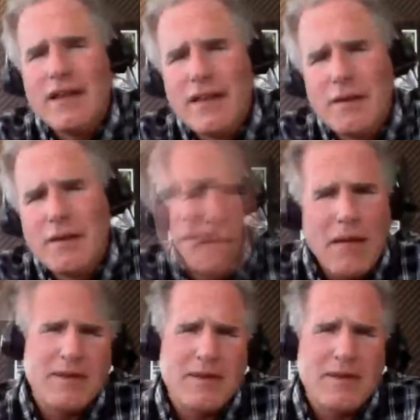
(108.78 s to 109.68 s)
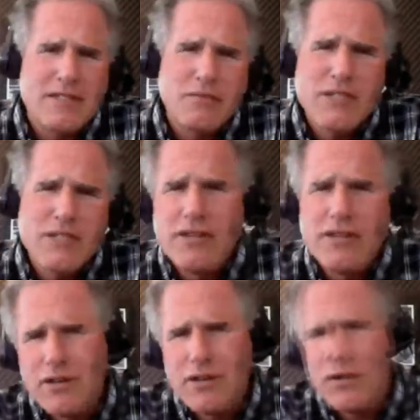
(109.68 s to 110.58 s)
the problem is is once you're,
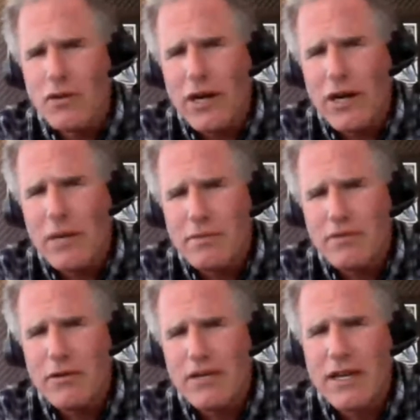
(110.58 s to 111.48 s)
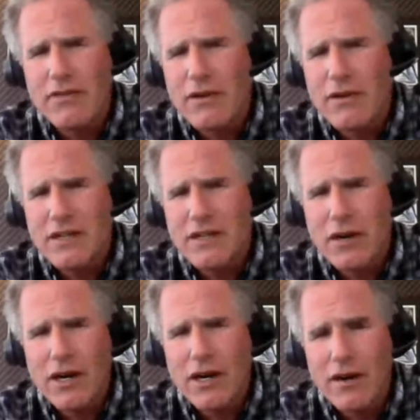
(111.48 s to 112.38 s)
you're, a lawyer people think of you as a
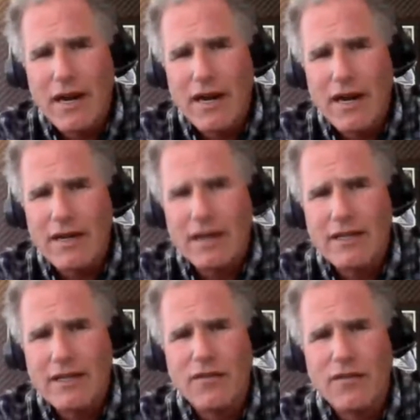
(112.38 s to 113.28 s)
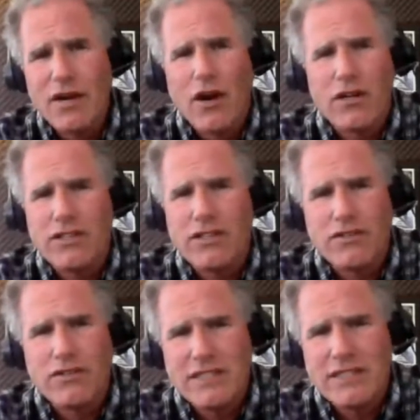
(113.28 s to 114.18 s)
lawyer and it's very hard to
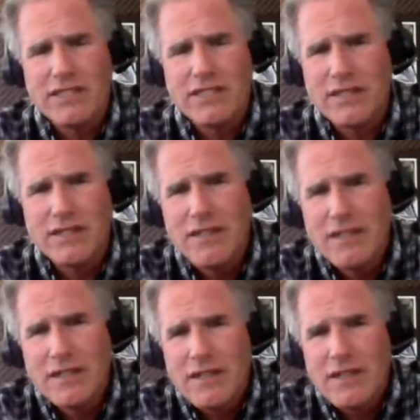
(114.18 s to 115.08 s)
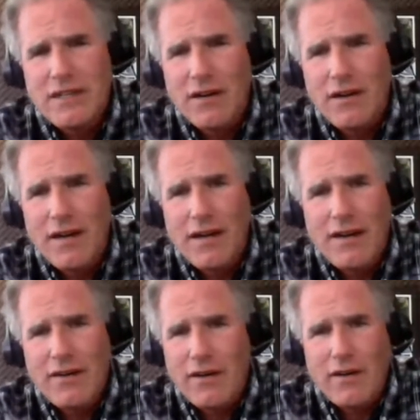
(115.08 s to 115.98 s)
transition you know
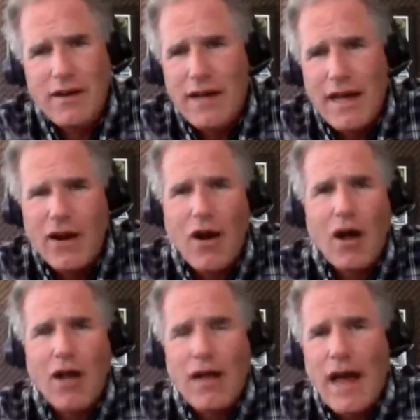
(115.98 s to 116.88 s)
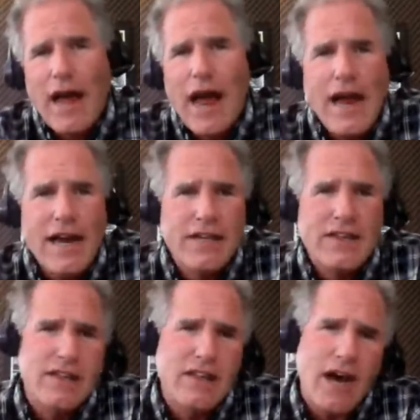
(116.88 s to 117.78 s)
at all I, I had
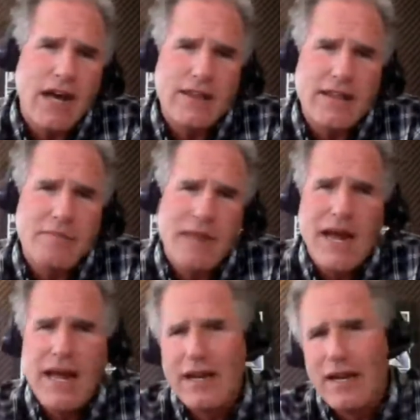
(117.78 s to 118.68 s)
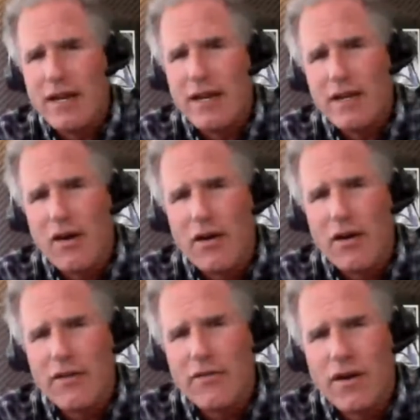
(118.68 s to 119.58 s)
thought that by going
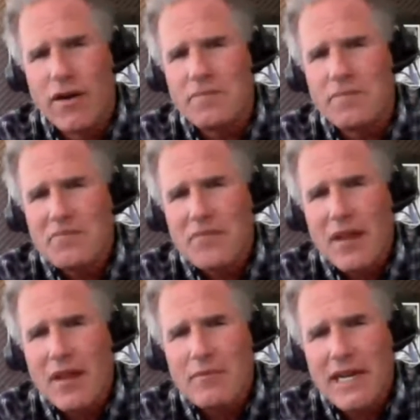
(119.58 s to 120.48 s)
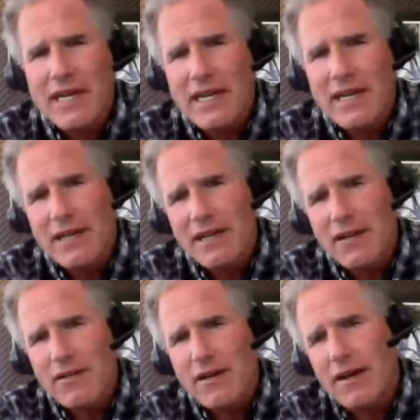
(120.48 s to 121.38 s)
from being in eh, you
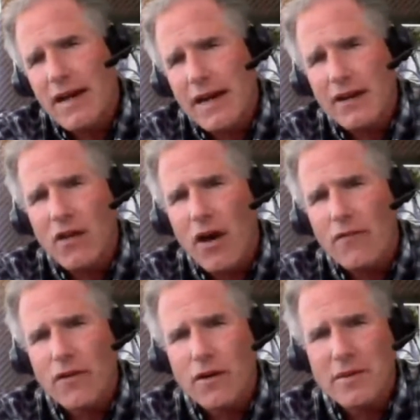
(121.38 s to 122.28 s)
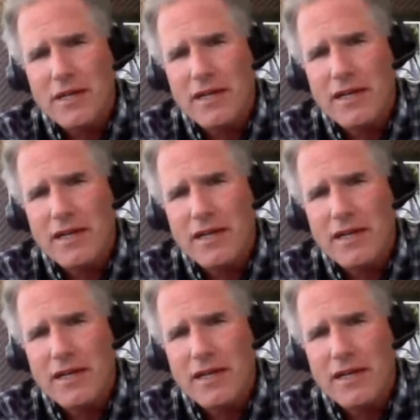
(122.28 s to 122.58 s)
know at a law firm eh, eh,